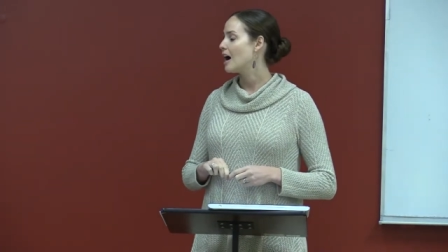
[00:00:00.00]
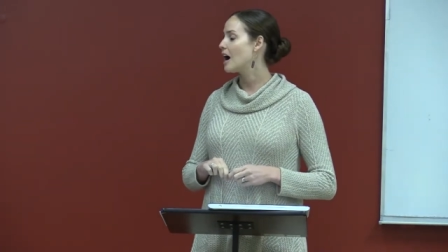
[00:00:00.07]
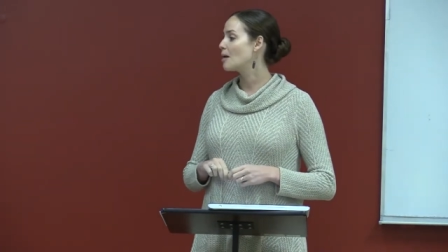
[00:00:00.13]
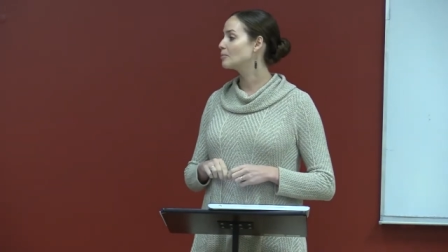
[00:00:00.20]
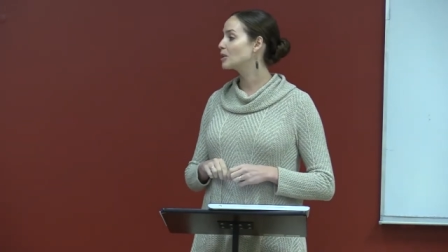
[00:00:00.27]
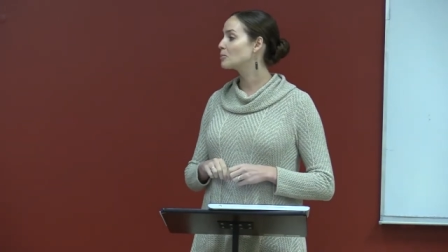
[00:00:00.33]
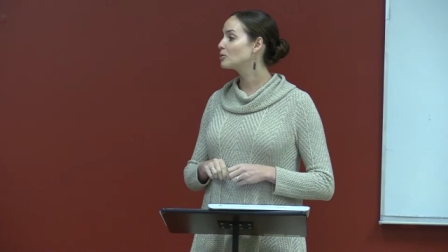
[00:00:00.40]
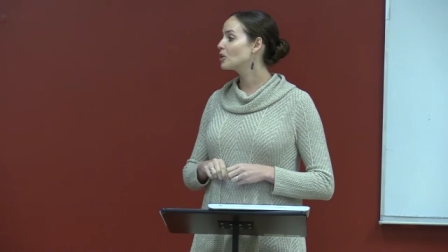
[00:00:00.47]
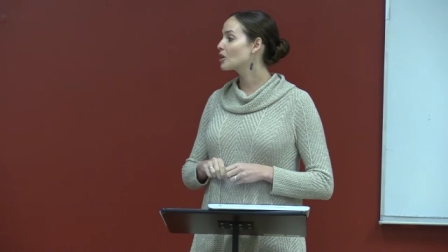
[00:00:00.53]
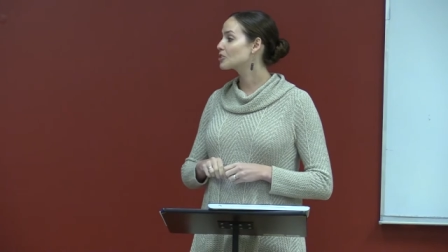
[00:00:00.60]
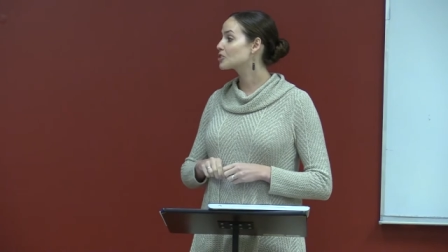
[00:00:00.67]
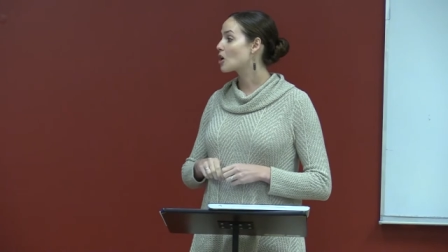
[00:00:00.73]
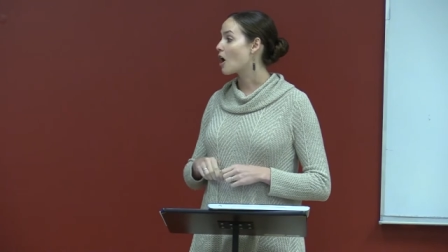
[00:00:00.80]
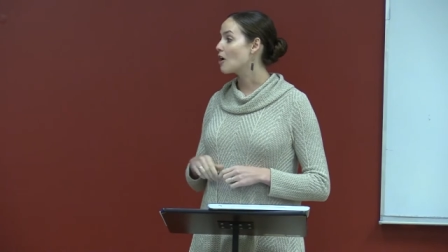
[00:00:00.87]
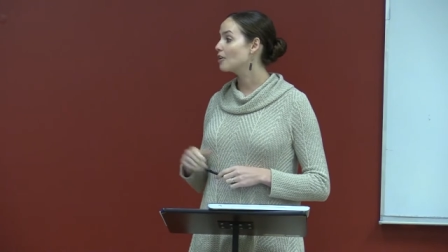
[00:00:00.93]
Um, liberal
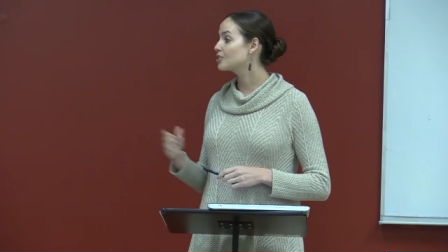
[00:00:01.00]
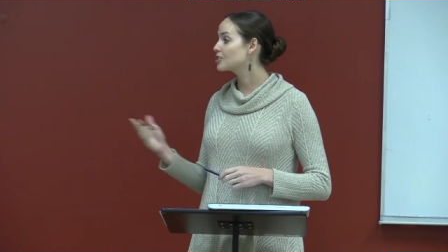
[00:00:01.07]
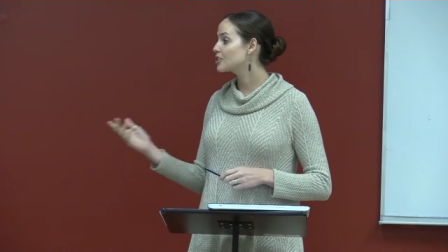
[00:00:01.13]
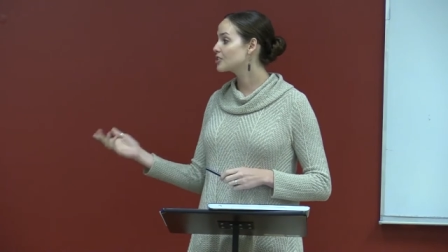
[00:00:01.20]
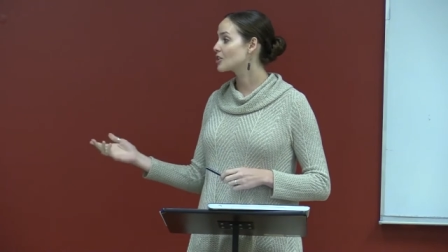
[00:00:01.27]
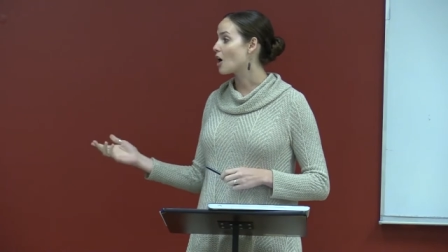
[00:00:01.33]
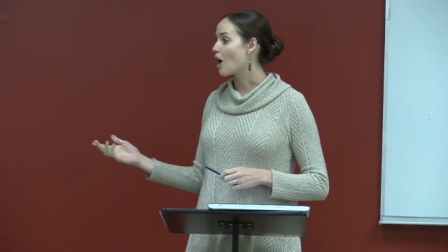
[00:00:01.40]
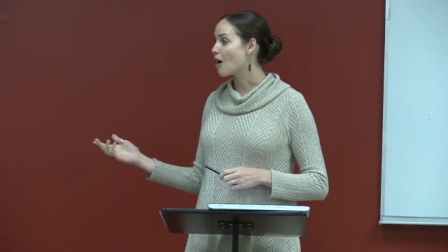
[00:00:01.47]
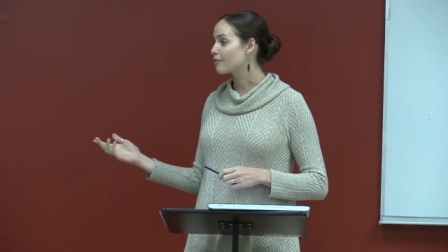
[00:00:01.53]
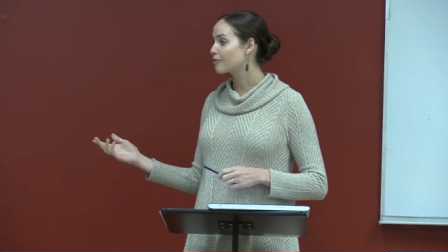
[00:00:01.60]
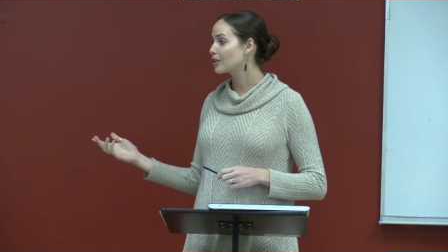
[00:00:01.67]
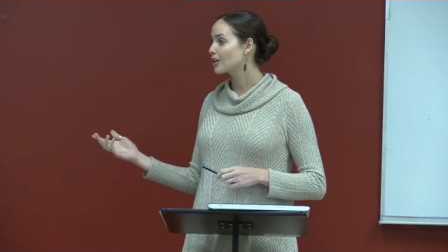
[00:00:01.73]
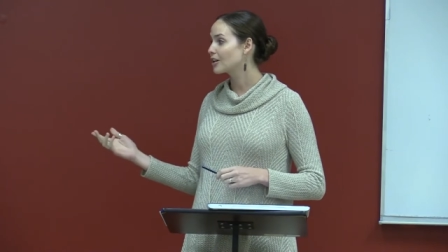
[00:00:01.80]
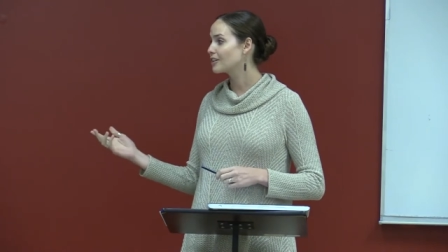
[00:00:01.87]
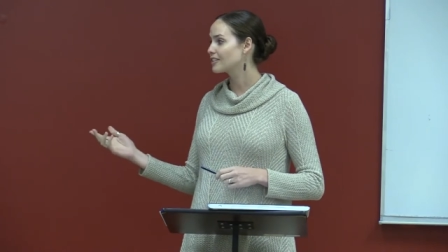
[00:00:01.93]
arts colleges
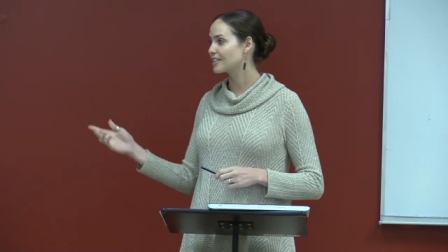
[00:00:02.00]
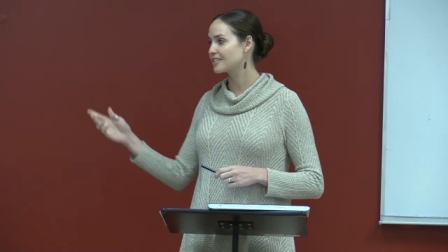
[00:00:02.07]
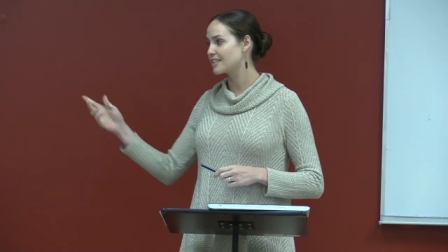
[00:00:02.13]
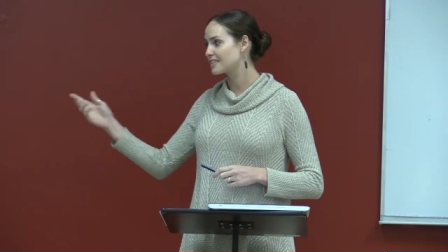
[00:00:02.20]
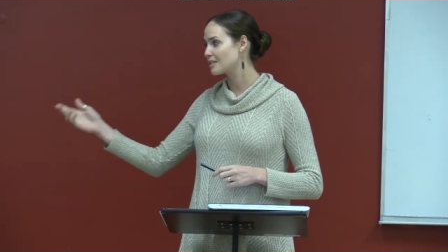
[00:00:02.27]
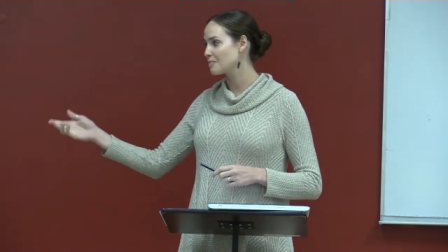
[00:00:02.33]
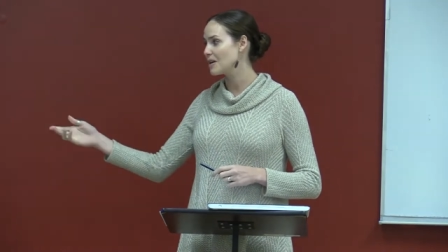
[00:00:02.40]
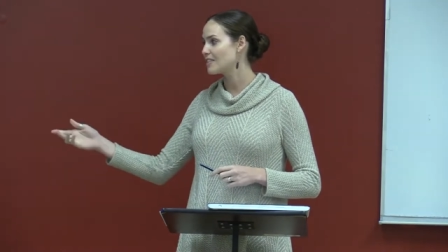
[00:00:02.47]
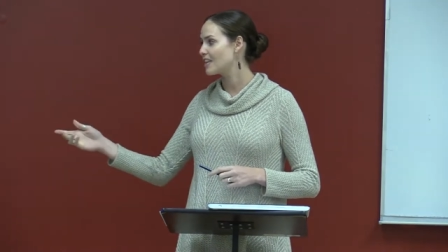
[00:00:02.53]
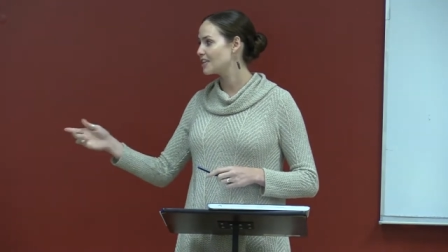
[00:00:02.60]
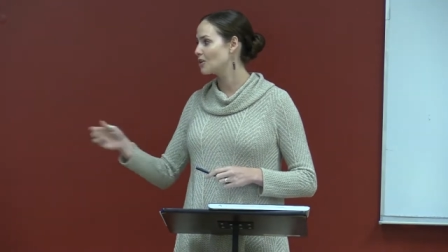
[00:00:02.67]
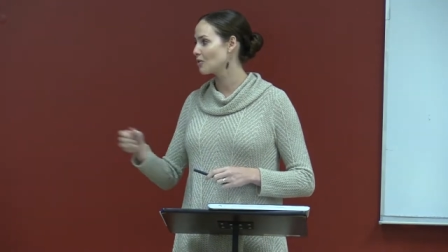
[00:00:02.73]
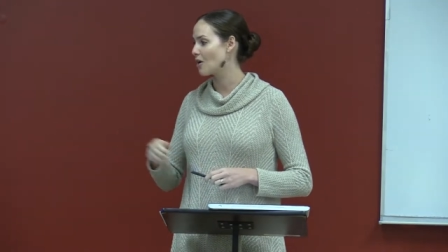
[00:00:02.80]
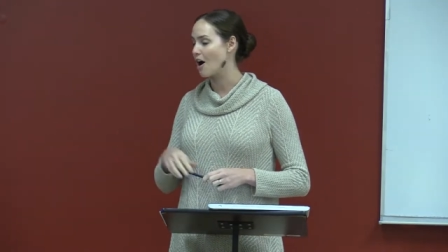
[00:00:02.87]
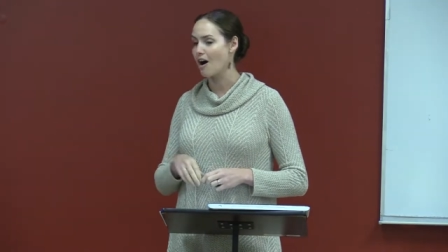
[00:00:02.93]
offer, this doesn't mean they
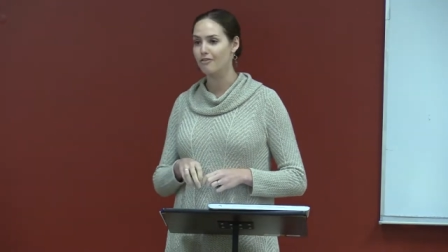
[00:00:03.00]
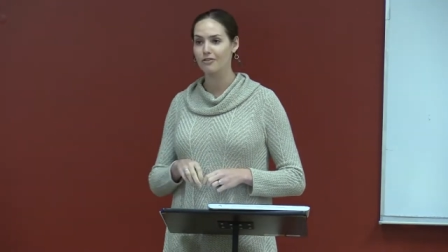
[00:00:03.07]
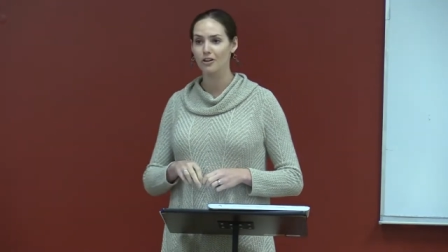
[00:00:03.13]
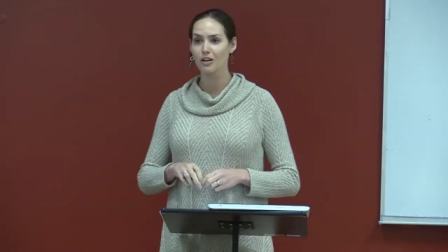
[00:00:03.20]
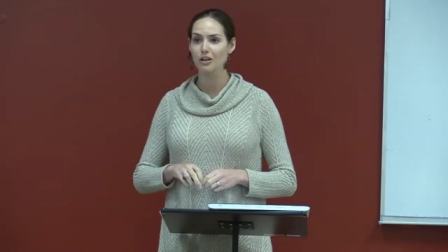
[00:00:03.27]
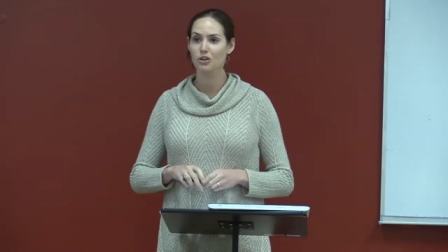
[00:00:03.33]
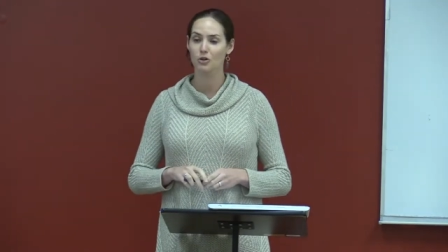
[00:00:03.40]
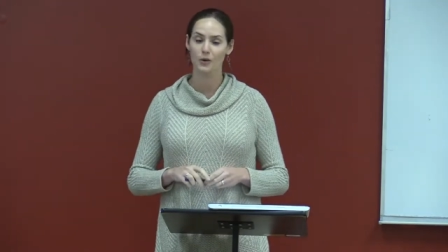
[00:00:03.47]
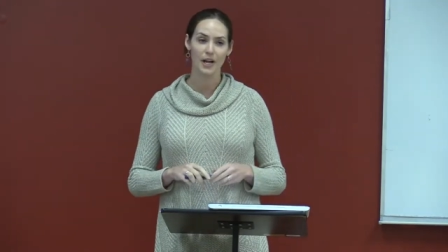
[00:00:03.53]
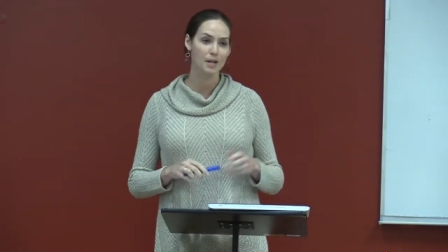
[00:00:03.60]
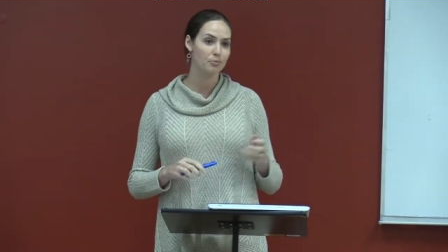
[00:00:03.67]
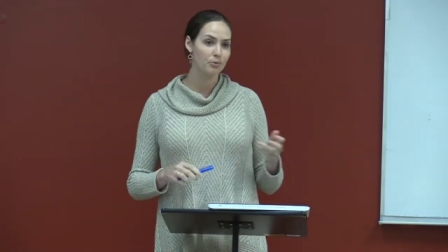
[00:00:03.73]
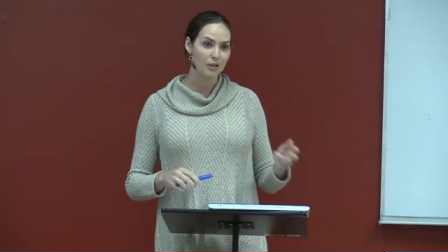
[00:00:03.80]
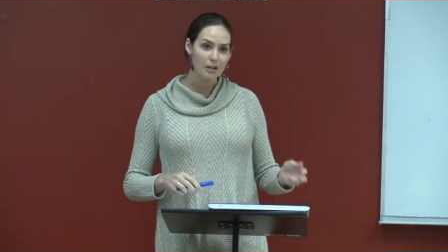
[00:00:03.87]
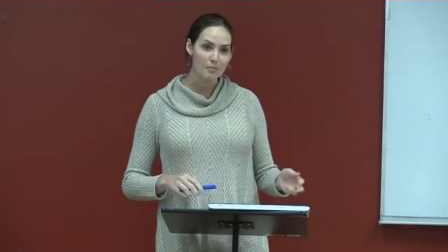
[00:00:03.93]
don't offer
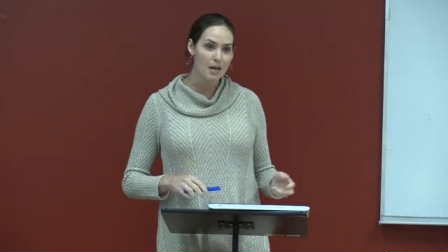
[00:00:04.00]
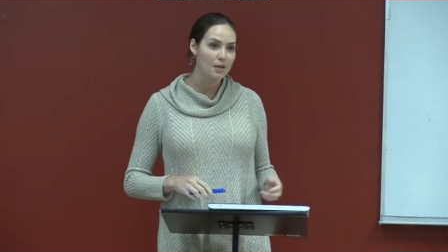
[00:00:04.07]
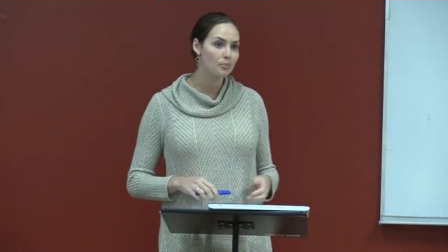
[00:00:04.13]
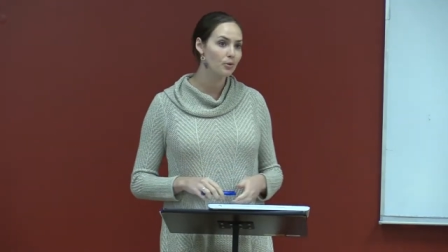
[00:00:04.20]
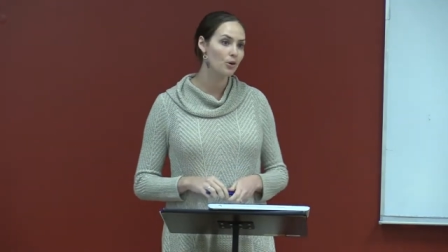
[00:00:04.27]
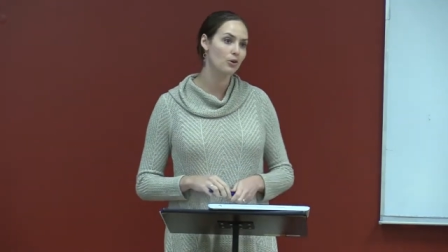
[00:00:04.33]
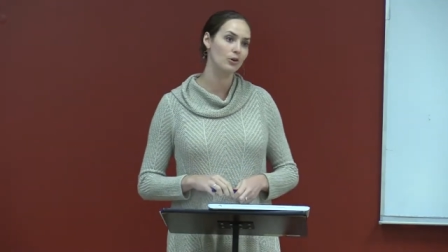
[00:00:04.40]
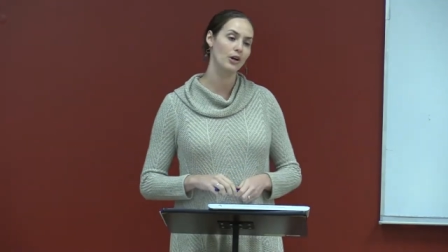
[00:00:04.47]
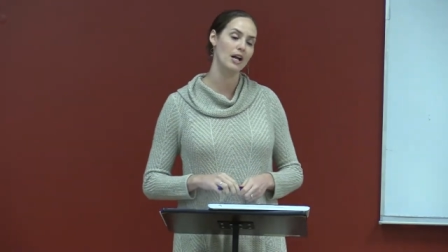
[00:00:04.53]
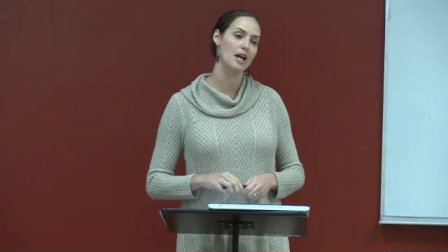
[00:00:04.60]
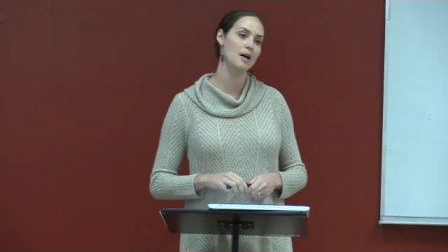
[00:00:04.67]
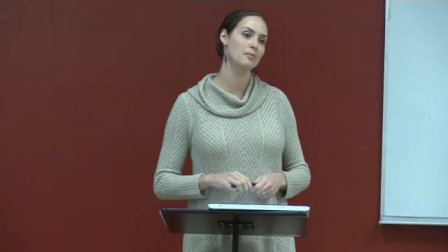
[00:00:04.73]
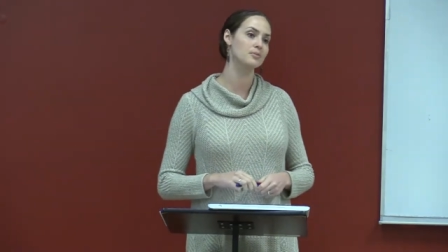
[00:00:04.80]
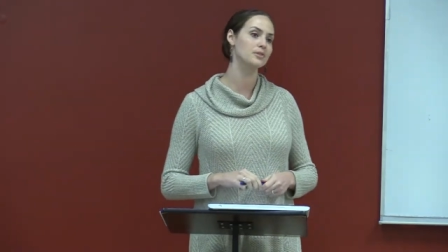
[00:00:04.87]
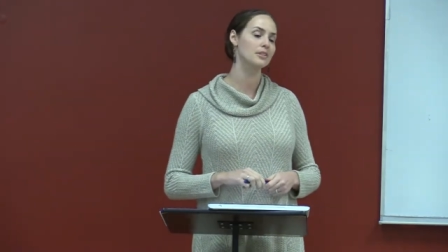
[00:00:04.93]
great pre-med
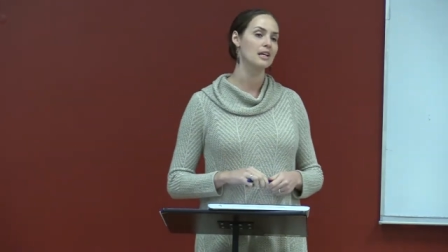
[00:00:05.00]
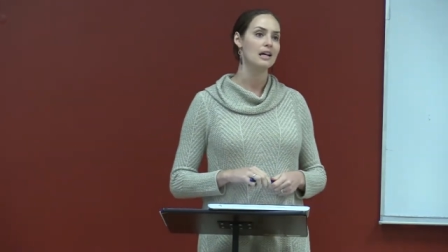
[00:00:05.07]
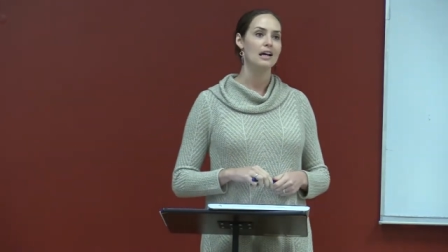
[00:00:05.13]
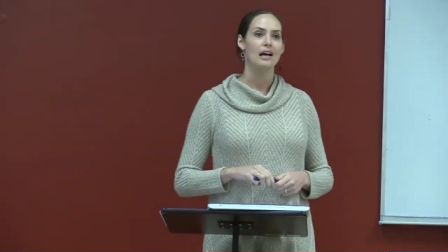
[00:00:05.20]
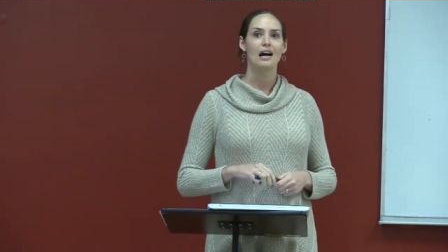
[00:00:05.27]
programs,